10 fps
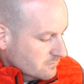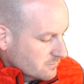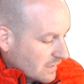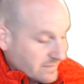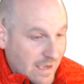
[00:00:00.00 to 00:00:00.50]

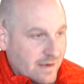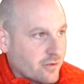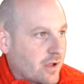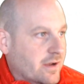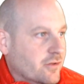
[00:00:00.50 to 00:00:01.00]
Yeah, I
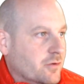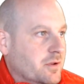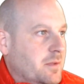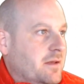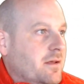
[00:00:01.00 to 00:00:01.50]
don't know what
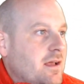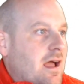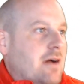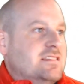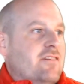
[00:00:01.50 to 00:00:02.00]
you mean.
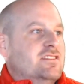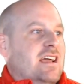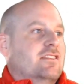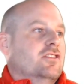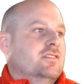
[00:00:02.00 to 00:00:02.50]
I was having
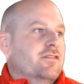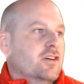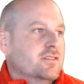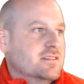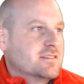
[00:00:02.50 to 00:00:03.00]
technical
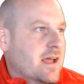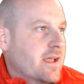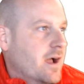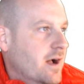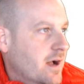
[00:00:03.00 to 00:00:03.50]
difficulties today.
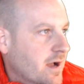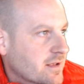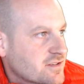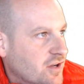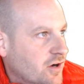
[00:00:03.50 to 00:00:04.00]

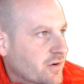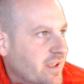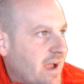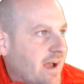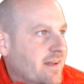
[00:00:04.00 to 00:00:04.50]
So
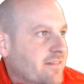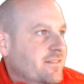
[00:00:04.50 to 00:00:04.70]
yeah.